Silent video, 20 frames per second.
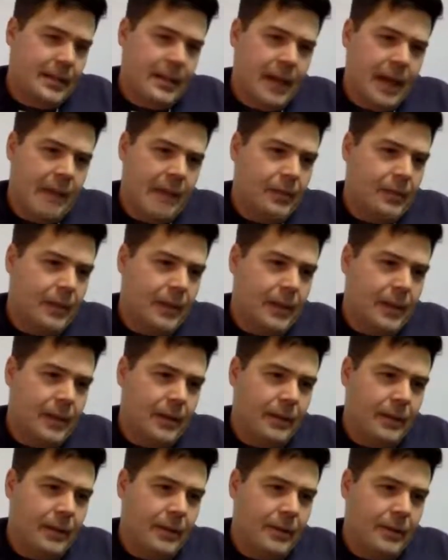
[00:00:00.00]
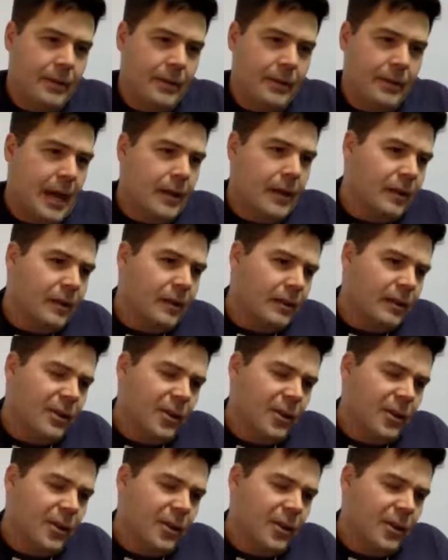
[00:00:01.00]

and everybody who was like,